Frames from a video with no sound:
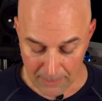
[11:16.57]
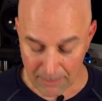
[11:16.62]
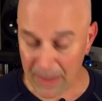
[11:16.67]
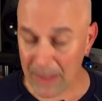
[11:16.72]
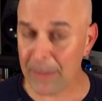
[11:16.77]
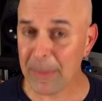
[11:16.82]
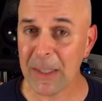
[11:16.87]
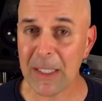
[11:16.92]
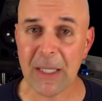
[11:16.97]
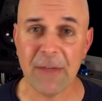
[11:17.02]

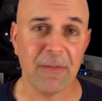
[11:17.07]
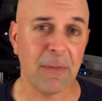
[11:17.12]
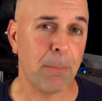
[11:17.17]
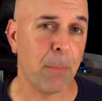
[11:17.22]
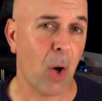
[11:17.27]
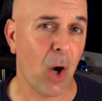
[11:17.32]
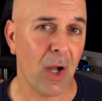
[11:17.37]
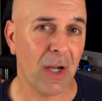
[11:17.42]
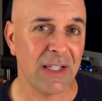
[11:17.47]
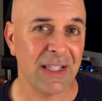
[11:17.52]
Maybe even
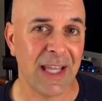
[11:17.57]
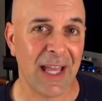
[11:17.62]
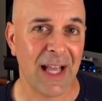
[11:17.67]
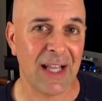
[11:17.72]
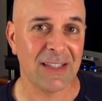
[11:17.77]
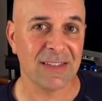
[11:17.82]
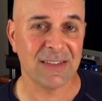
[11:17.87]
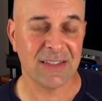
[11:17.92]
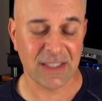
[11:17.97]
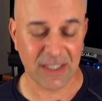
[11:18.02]

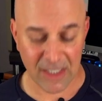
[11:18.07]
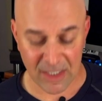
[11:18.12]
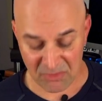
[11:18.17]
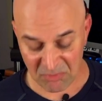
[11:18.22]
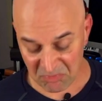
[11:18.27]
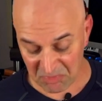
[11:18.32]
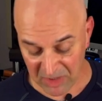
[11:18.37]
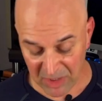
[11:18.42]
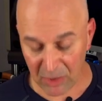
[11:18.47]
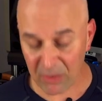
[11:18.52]
podcasting
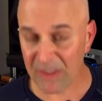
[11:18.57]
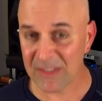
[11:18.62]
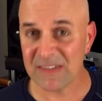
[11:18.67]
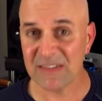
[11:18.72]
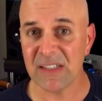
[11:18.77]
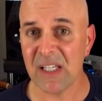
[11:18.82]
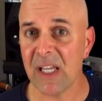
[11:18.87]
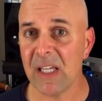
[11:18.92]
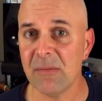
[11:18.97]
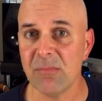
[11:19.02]
and, dare I
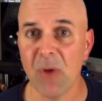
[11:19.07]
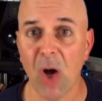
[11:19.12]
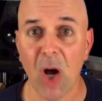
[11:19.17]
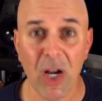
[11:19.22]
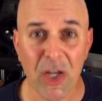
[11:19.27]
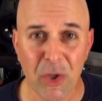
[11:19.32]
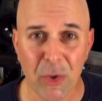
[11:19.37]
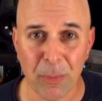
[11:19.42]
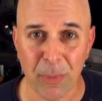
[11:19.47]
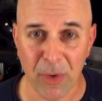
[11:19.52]
say,
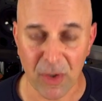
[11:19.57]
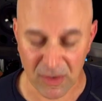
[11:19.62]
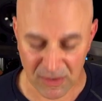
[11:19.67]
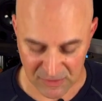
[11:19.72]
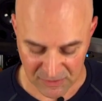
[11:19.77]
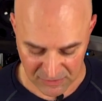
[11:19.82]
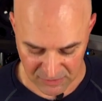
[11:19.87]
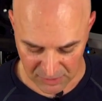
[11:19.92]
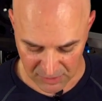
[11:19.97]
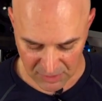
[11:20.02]

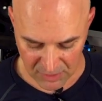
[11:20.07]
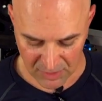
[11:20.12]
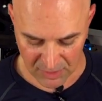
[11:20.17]
audiobooks.